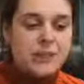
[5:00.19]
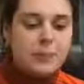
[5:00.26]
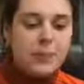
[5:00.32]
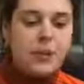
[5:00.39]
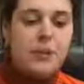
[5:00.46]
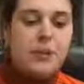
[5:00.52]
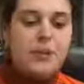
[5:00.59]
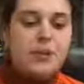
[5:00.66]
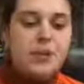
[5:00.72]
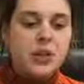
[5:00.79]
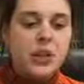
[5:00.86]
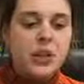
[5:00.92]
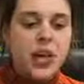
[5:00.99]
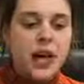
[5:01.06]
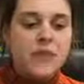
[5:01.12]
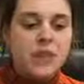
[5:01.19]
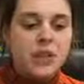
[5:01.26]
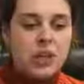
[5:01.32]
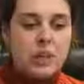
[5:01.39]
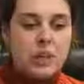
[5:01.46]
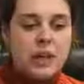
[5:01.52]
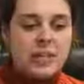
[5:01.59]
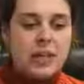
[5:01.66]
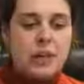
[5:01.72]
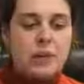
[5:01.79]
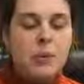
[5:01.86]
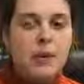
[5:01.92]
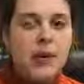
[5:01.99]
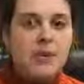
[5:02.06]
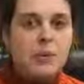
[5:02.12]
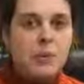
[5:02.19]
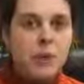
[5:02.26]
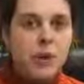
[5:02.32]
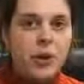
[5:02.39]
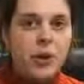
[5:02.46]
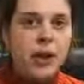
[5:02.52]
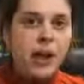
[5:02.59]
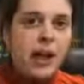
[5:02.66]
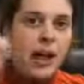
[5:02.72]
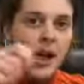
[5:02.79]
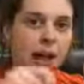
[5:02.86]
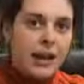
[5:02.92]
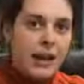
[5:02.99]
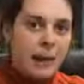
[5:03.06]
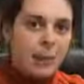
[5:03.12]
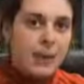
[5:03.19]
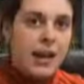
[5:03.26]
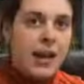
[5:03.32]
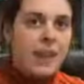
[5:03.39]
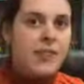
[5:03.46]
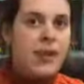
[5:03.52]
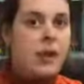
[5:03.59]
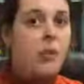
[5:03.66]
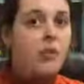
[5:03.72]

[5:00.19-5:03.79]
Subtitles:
because you can have a two-piece nappy where you have to put on a nappy and then a